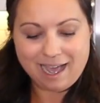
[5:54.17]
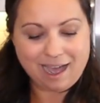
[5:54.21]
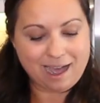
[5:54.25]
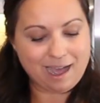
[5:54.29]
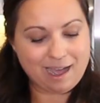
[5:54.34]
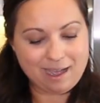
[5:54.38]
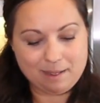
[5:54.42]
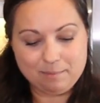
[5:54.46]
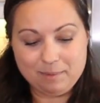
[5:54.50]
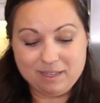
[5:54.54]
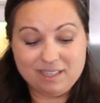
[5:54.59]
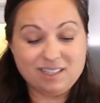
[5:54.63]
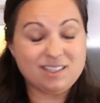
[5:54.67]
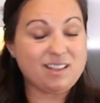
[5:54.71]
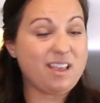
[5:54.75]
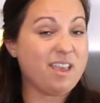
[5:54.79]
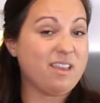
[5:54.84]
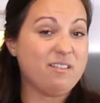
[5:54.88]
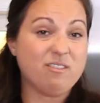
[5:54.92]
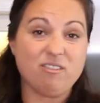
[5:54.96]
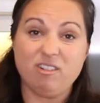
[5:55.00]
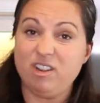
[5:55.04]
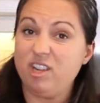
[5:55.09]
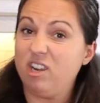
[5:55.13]
I'm a
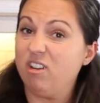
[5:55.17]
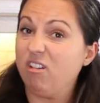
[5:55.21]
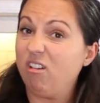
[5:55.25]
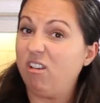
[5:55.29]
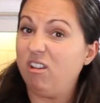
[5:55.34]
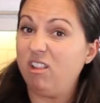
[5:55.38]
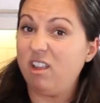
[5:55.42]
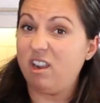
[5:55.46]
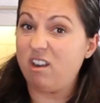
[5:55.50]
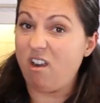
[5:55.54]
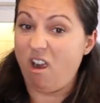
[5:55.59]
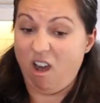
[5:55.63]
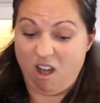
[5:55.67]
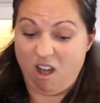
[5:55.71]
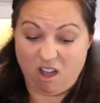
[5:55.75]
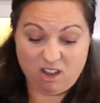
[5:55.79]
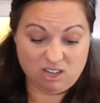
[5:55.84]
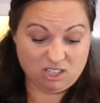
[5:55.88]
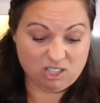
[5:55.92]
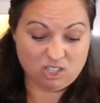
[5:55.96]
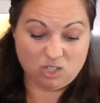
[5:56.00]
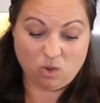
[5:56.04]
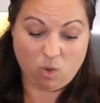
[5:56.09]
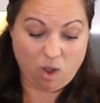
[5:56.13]
savory girl at
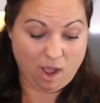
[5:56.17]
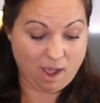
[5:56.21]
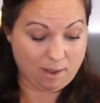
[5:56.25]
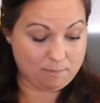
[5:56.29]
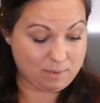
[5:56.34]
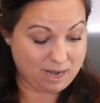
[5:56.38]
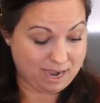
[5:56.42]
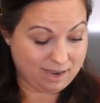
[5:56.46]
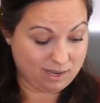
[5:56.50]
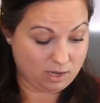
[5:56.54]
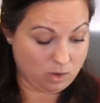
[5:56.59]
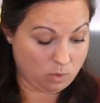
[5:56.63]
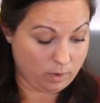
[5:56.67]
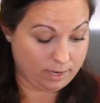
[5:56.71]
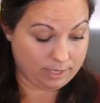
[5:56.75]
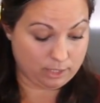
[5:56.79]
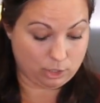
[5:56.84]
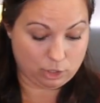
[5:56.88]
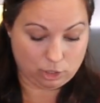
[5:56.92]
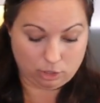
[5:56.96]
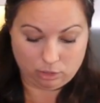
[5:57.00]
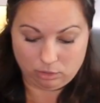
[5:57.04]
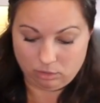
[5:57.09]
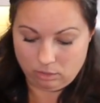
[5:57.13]
heart, so I'm not going
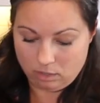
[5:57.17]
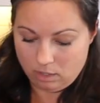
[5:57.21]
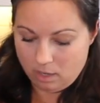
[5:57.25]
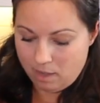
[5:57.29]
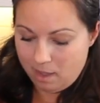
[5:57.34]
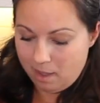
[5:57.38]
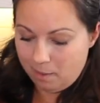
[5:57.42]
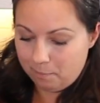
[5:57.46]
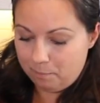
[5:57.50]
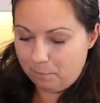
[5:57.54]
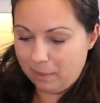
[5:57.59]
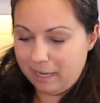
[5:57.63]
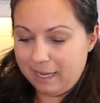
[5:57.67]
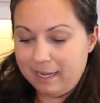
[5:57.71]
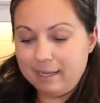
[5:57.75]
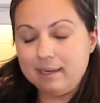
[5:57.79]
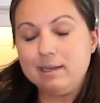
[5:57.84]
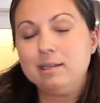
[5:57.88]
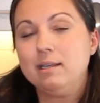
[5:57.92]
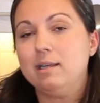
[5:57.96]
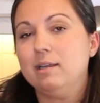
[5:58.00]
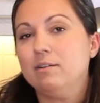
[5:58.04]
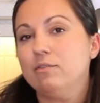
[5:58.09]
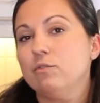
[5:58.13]
to.
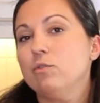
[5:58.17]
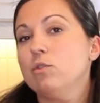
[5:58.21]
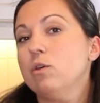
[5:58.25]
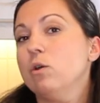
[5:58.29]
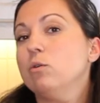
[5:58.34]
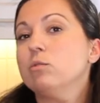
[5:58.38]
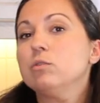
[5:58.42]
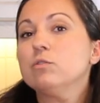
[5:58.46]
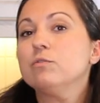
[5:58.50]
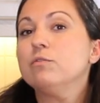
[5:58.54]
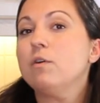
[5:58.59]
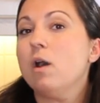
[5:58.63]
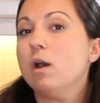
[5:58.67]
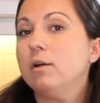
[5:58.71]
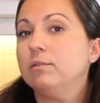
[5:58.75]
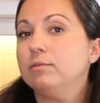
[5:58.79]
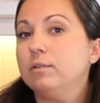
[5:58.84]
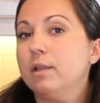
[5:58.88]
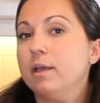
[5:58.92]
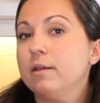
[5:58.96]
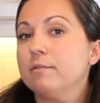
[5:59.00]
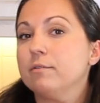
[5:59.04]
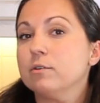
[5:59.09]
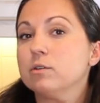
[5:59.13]
But if those fall
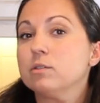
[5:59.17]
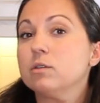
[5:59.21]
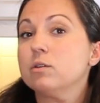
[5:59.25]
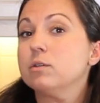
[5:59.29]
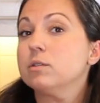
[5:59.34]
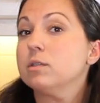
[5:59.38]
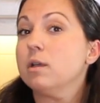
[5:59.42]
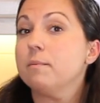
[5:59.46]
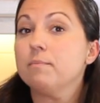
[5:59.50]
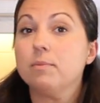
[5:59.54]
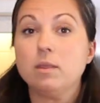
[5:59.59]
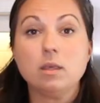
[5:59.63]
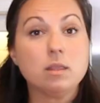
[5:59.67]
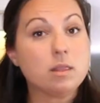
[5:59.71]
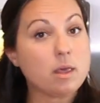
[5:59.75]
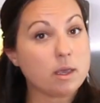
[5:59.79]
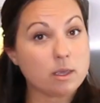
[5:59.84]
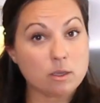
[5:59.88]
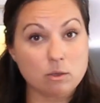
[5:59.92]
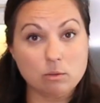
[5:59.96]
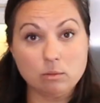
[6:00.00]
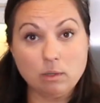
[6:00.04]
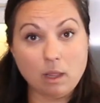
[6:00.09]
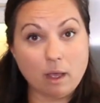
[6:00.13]
flavors are something
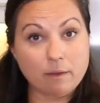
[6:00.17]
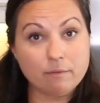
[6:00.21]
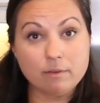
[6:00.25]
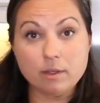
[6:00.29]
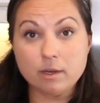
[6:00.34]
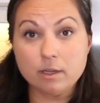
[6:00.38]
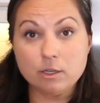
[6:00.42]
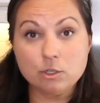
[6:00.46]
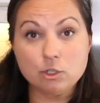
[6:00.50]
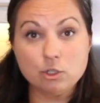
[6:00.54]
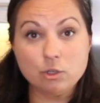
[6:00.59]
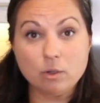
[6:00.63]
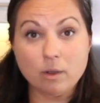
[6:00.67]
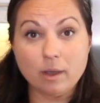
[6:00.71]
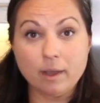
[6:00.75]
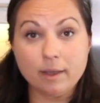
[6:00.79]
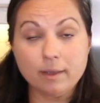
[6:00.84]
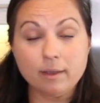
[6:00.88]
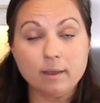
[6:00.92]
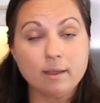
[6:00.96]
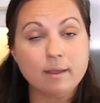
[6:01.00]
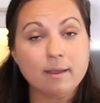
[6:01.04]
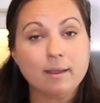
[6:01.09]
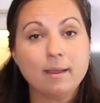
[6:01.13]
that you love and
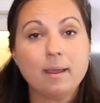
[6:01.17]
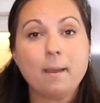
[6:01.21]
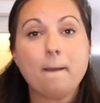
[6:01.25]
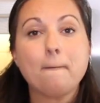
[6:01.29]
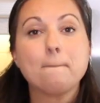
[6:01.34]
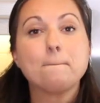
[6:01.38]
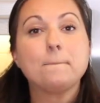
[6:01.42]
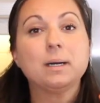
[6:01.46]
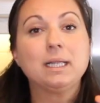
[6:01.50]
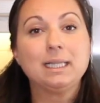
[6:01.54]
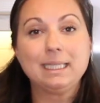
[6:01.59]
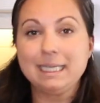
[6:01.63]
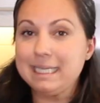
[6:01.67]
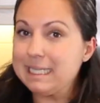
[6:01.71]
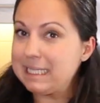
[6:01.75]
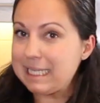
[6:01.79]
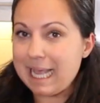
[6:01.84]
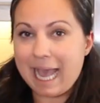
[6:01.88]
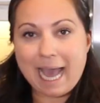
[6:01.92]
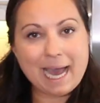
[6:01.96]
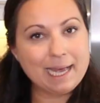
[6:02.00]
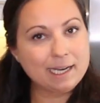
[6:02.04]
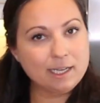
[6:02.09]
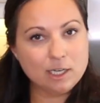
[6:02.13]
enjoy, please
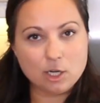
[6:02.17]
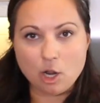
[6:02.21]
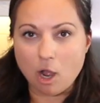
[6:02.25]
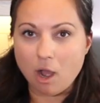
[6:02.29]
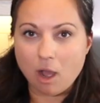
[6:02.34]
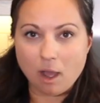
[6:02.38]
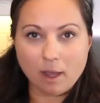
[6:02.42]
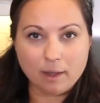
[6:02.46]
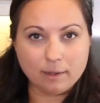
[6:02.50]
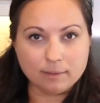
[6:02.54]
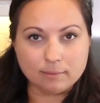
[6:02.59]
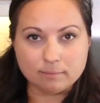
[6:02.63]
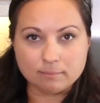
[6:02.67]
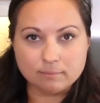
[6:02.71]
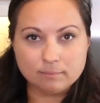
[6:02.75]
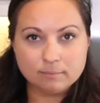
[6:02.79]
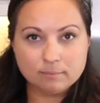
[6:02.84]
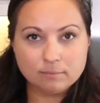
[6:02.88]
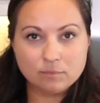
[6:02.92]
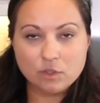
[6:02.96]
add it on.